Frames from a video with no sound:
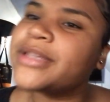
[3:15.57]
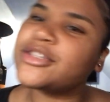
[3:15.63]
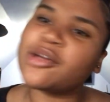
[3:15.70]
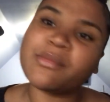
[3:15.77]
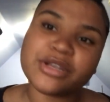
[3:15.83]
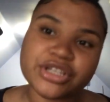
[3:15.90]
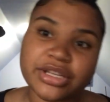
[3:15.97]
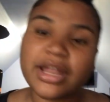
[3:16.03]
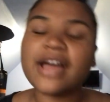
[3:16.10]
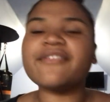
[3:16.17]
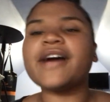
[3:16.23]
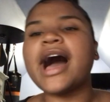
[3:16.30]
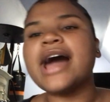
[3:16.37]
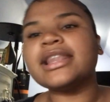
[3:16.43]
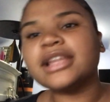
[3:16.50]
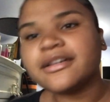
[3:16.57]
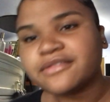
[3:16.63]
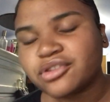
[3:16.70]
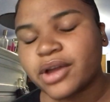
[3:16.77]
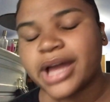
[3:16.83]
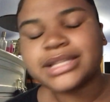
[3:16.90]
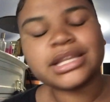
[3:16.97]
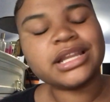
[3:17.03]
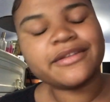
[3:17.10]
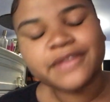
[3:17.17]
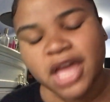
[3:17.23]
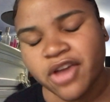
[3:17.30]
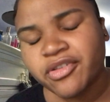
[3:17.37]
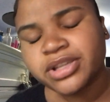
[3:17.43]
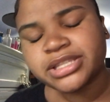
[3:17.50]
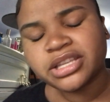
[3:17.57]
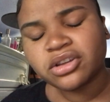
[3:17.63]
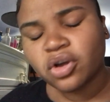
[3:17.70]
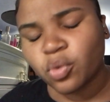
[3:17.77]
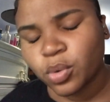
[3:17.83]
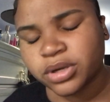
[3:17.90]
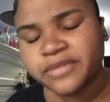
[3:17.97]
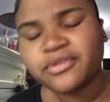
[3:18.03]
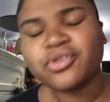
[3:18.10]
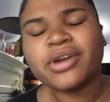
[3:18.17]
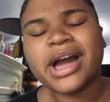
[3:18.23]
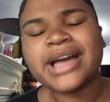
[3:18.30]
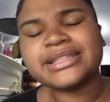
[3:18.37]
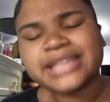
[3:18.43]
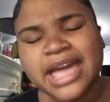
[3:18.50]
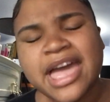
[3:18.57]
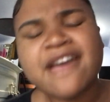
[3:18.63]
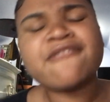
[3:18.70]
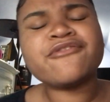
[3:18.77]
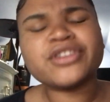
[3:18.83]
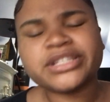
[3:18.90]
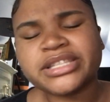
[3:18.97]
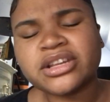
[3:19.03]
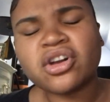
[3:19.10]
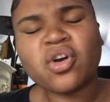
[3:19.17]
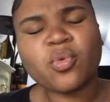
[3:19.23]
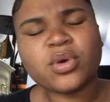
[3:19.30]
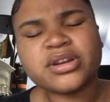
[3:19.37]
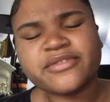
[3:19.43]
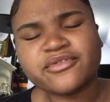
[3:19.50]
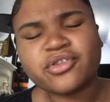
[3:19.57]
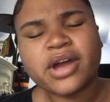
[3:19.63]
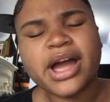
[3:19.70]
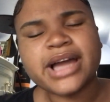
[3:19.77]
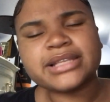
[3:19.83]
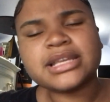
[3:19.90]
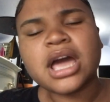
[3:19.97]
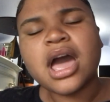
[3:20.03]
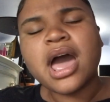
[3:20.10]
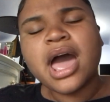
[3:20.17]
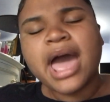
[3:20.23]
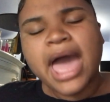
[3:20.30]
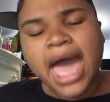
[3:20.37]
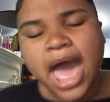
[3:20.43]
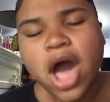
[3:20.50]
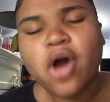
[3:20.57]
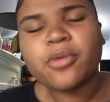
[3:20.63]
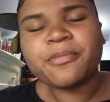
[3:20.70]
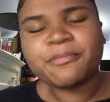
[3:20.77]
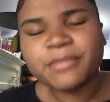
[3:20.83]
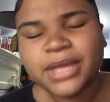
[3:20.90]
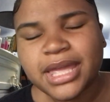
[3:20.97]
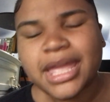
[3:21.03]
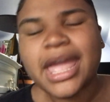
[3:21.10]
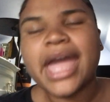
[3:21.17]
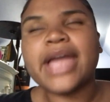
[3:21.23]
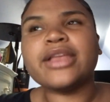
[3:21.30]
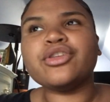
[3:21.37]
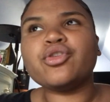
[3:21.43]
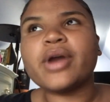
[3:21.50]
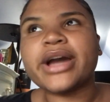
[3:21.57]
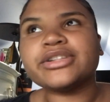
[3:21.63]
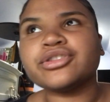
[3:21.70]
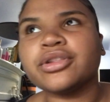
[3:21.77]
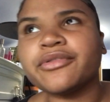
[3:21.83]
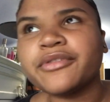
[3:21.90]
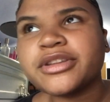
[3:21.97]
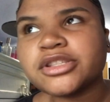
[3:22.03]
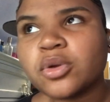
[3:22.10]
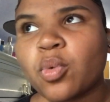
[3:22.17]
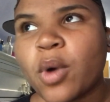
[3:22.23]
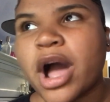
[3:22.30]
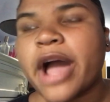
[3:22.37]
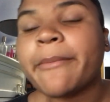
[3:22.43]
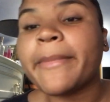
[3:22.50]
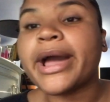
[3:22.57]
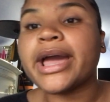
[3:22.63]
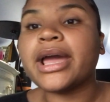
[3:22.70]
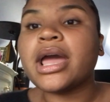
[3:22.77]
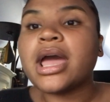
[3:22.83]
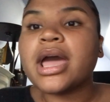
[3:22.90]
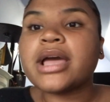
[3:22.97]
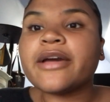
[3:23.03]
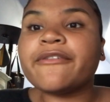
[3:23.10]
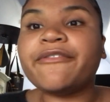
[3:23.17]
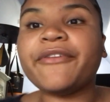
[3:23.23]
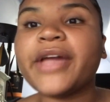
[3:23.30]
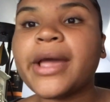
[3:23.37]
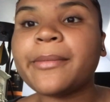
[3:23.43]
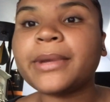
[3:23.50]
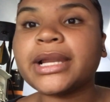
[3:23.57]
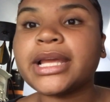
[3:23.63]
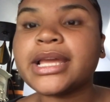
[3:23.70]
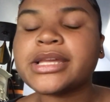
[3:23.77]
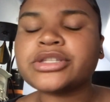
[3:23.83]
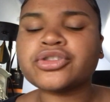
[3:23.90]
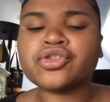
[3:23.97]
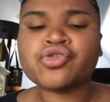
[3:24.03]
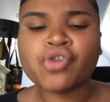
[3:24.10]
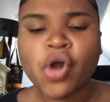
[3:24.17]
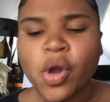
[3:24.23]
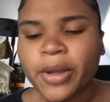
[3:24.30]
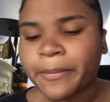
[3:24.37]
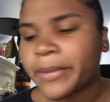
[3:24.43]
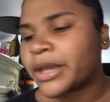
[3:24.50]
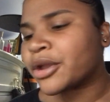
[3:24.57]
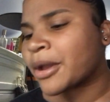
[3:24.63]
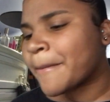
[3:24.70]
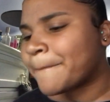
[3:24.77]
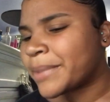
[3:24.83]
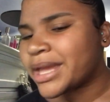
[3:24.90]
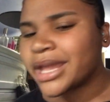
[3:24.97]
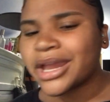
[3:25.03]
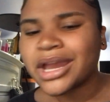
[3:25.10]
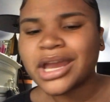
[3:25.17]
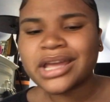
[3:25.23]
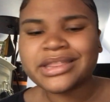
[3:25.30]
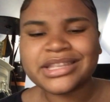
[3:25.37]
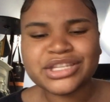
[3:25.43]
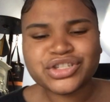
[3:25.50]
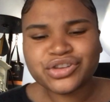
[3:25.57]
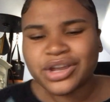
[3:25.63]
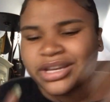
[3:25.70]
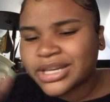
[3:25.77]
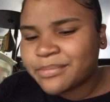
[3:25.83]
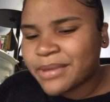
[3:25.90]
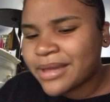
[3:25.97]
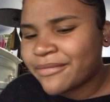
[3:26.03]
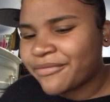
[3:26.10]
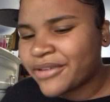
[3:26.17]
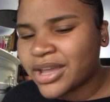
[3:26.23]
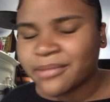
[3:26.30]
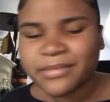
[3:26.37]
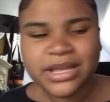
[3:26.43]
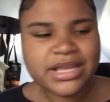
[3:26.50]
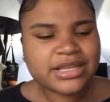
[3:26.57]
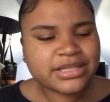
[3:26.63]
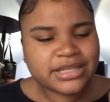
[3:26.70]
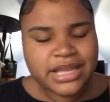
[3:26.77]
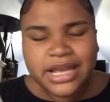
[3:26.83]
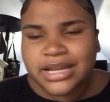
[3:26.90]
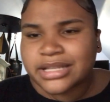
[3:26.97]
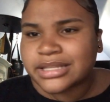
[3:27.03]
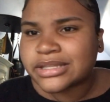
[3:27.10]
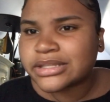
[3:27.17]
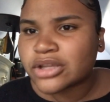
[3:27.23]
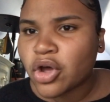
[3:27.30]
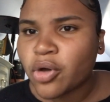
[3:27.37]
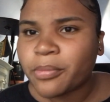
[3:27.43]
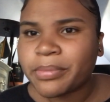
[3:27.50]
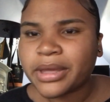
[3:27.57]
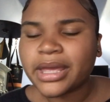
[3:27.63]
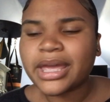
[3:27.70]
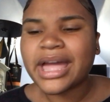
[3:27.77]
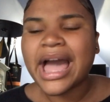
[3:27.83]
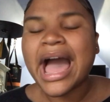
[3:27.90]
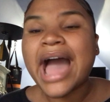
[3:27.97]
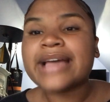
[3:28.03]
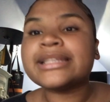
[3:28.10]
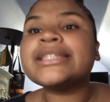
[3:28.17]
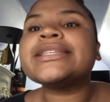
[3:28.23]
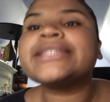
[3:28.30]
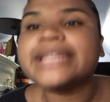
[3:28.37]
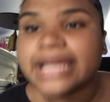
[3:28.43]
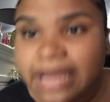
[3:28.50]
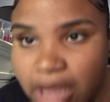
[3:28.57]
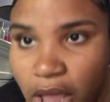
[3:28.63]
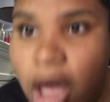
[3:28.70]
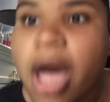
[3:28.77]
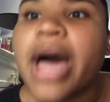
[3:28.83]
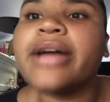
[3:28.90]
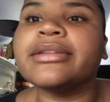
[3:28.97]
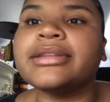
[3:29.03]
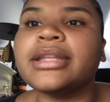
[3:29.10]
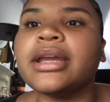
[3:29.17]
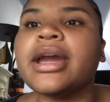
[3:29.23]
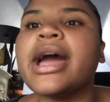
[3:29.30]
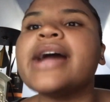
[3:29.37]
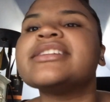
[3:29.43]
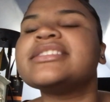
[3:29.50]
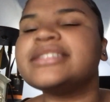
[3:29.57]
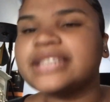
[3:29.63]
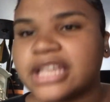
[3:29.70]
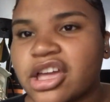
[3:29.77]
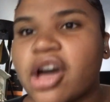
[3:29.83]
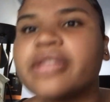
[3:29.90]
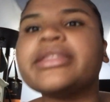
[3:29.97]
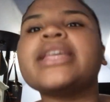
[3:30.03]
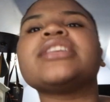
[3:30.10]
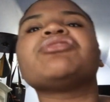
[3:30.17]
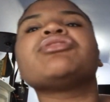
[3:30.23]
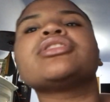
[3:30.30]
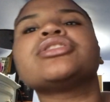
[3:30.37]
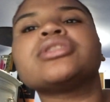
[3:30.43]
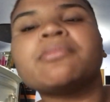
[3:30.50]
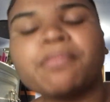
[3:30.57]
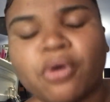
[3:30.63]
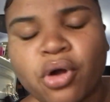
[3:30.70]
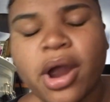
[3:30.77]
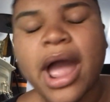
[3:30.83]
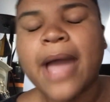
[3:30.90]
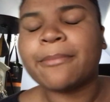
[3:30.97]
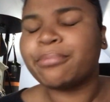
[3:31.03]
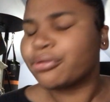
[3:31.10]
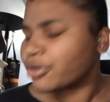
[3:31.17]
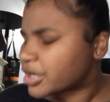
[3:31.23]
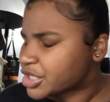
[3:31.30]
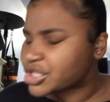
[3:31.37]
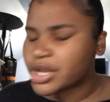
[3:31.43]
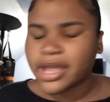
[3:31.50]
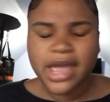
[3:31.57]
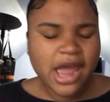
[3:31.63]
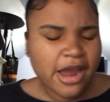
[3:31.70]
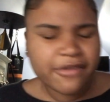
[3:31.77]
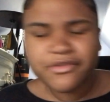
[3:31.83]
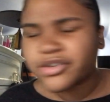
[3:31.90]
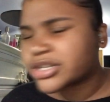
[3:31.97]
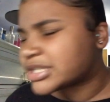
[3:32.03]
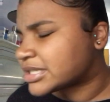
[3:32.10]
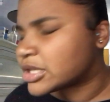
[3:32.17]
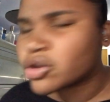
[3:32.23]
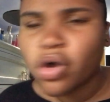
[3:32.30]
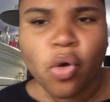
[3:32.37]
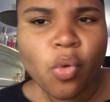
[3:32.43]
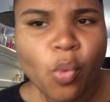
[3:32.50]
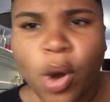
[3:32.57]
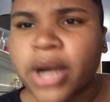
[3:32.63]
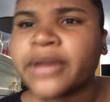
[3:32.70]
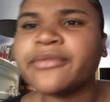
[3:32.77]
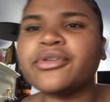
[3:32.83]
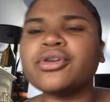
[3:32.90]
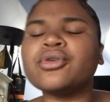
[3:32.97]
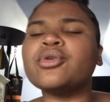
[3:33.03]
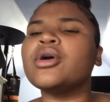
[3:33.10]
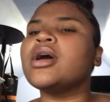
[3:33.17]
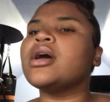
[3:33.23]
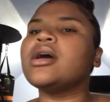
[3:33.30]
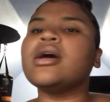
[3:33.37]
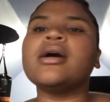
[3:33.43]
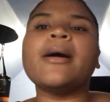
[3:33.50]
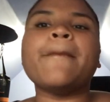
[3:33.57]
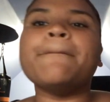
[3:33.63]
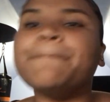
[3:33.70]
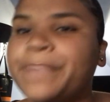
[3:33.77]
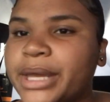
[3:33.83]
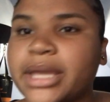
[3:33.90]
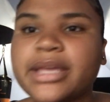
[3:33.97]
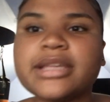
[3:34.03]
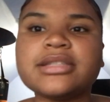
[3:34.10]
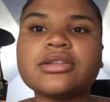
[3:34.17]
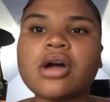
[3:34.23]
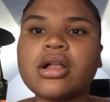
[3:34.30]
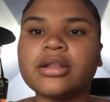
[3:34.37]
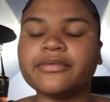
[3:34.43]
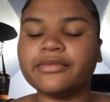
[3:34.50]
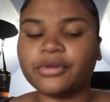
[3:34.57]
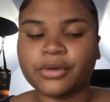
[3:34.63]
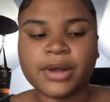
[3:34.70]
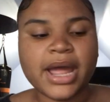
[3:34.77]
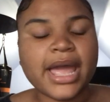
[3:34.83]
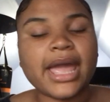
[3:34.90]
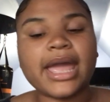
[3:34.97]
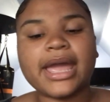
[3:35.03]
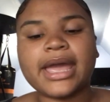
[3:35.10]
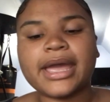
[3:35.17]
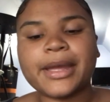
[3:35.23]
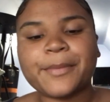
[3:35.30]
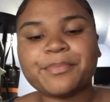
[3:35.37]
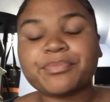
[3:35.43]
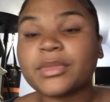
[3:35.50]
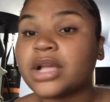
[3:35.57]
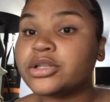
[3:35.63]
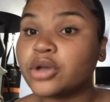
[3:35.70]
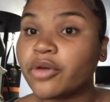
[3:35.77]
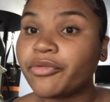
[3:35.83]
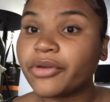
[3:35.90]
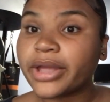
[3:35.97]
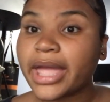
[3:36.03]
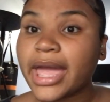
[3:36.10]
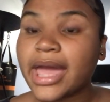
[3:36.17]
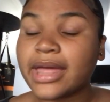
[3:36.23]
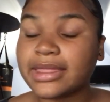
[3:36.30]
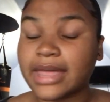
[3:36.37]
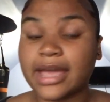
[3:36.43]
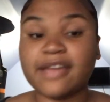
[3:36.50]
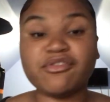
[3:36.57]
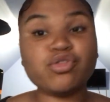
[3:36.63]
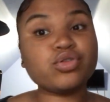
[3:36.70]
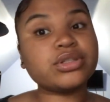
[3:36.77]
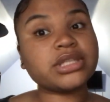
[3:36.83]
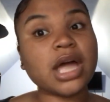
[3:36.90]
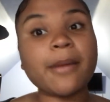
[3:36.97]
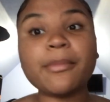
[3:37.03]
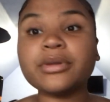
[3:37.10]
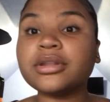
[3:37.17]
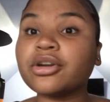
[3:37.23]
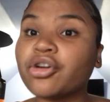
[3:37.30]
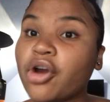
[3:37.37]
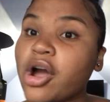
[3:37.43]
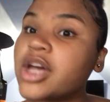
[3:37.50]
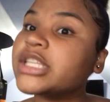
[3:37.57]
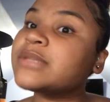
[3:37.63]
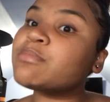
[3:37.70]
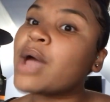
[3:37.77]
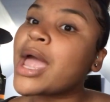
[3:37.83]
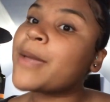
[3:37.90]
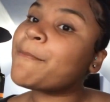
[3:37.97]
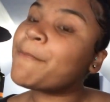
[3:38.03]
me so much love. I love you guys. I love every single one of you guys. Every single one of you guys help me, and you guys are the reason why my family is growing bigger and bigger. This Trendy Babe family is getting so big. I see y'all out there. I see y'all. Thanks for the support. I appreciate every single one of you. Big kiss to all of you. And don't forget that if you stumbled across my